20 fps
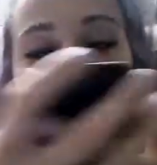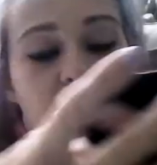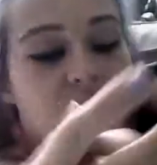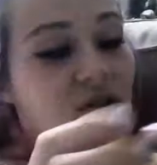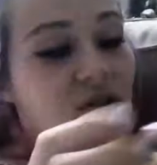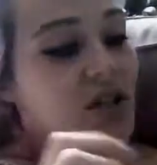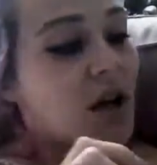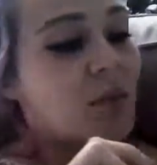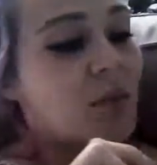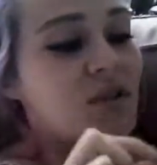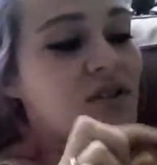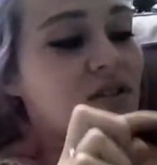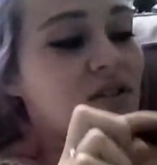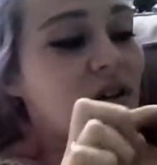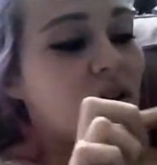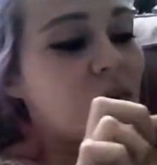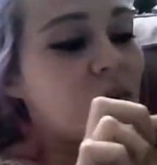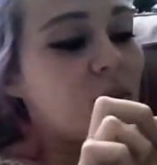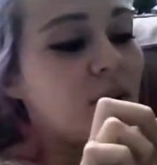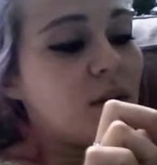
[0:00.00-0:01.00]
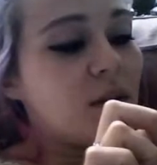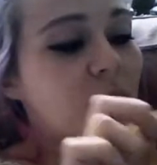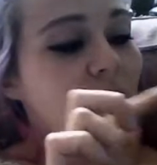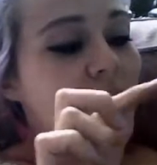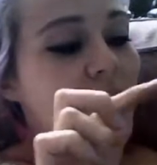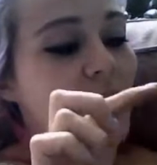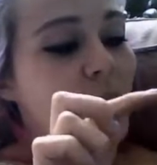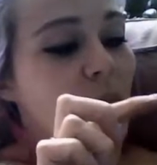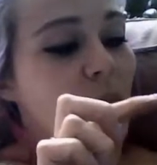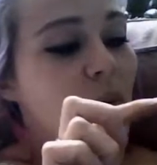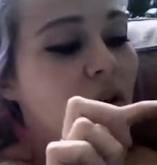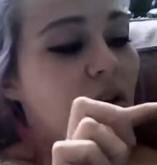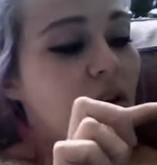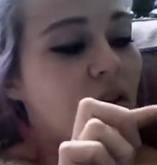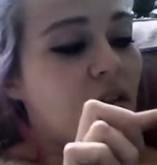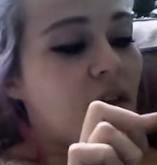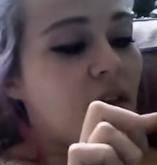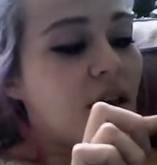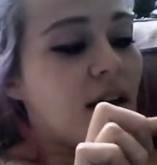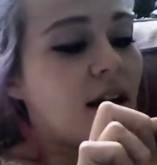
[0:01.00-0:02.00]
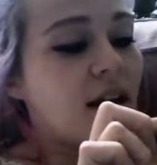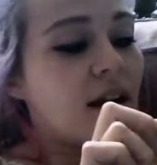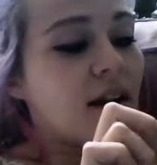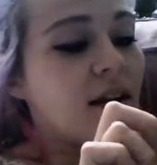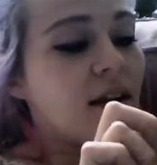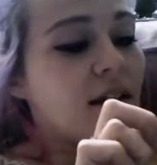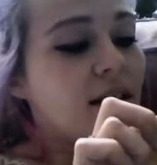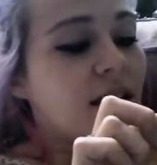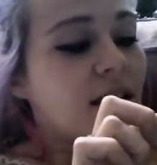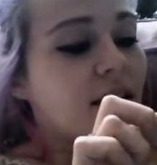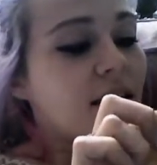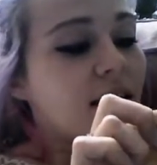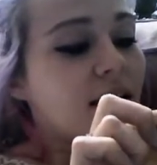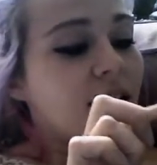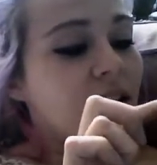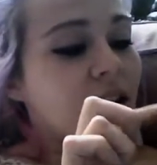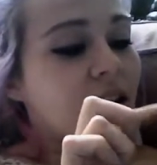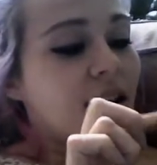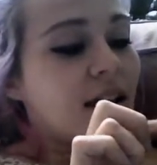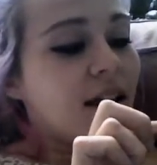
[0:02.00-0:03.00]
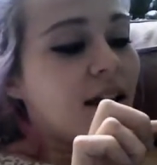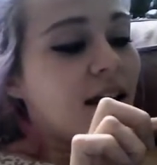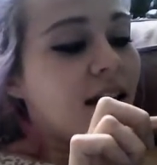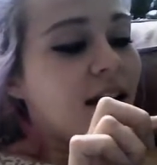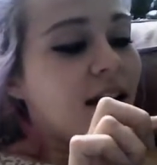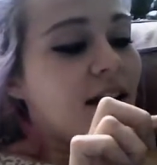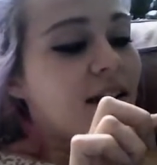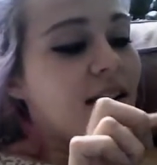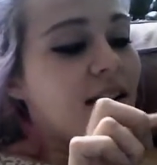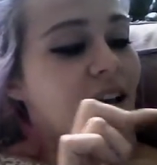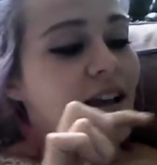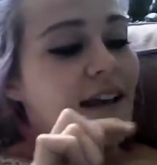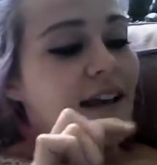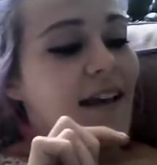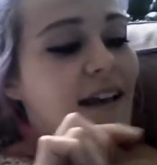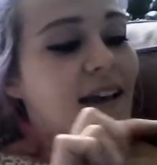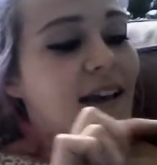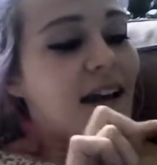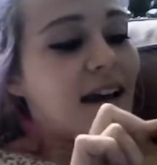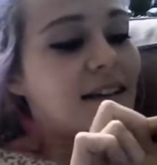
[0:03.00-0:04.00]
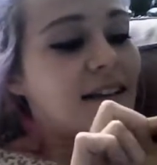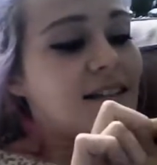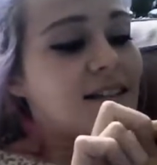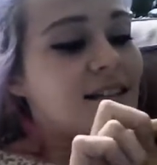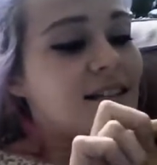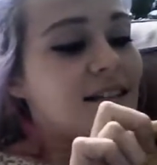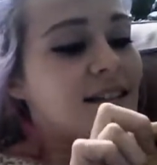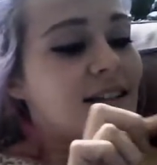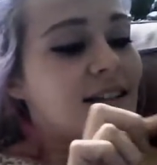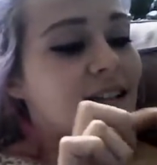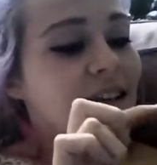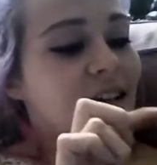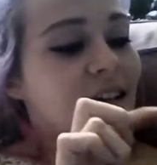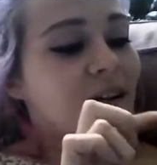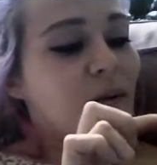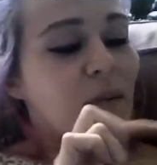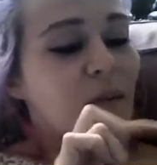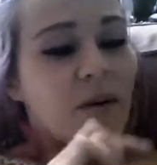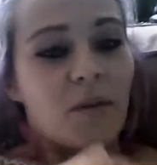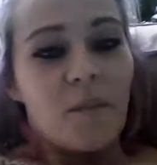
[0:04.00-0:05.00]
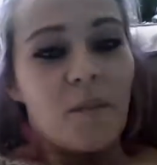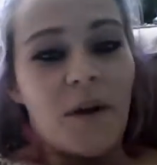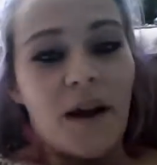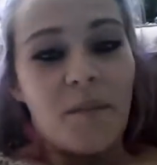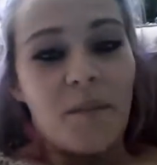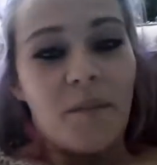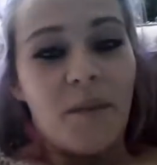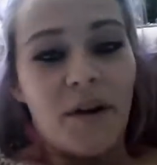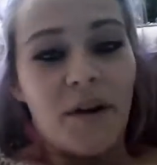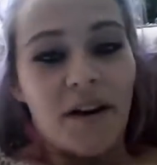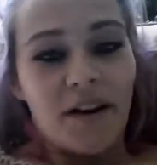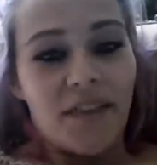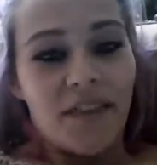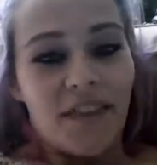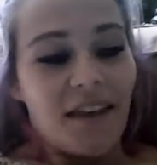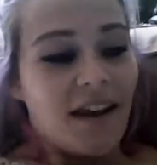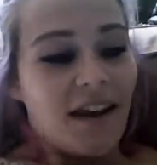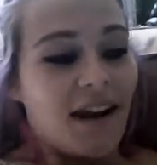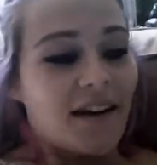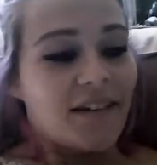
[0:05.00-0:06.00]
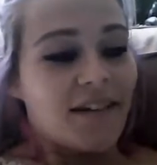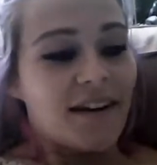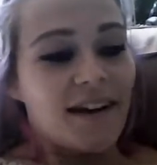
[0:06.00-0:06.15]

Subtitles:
shall we start with my birth year? Okay, guess what my birth year